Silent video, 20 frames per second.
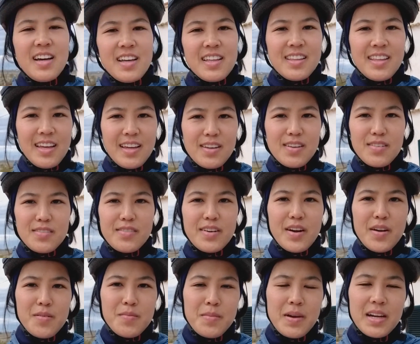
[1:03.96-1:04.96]
Thank you
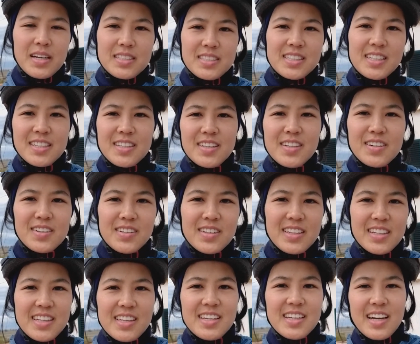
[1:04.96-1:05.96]
very much,
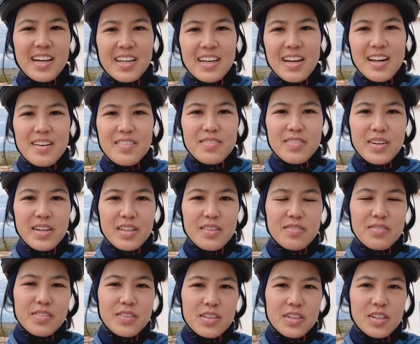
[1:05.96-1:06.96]
Diony and Alfred,
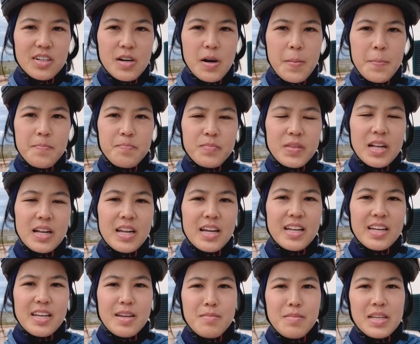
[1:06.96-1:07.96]
for
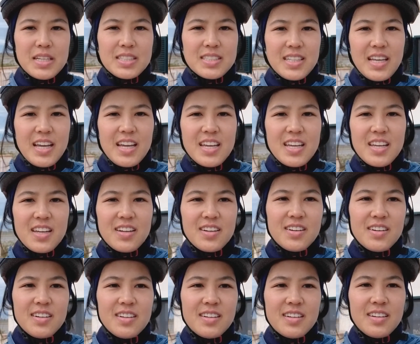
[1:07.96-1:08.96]
letting me stay
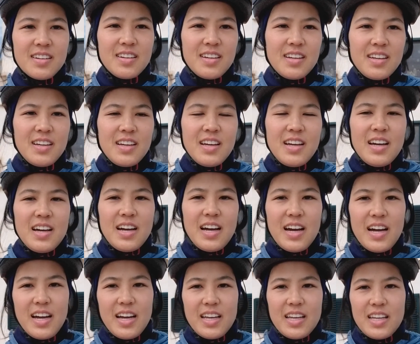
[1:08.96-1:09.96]
here.
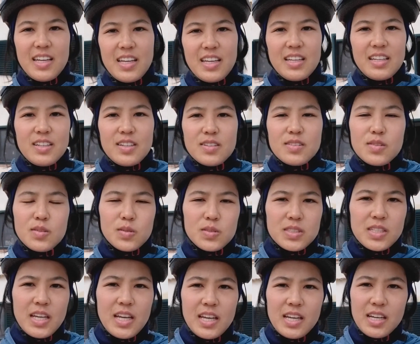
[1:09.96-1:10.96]
I
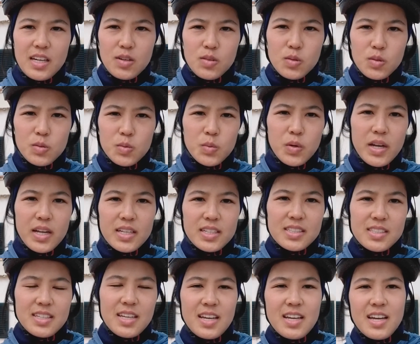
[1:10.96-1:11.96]
could take a good
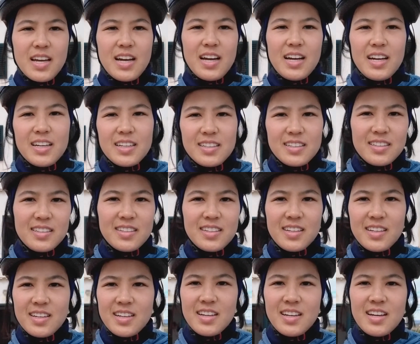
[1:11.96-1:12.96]
rest and
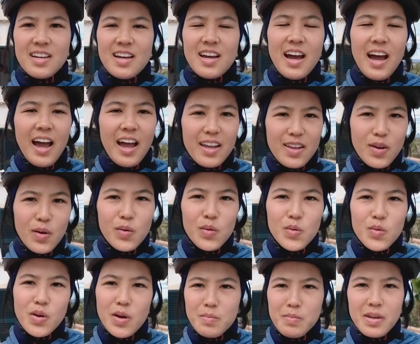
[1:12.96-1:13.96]
I owe
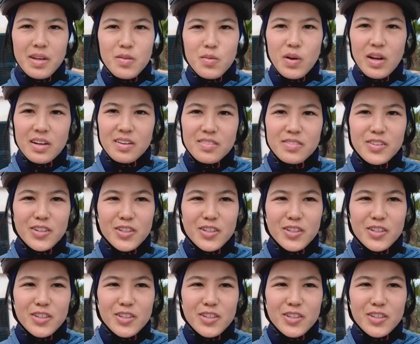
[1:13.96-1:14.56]
you a big one for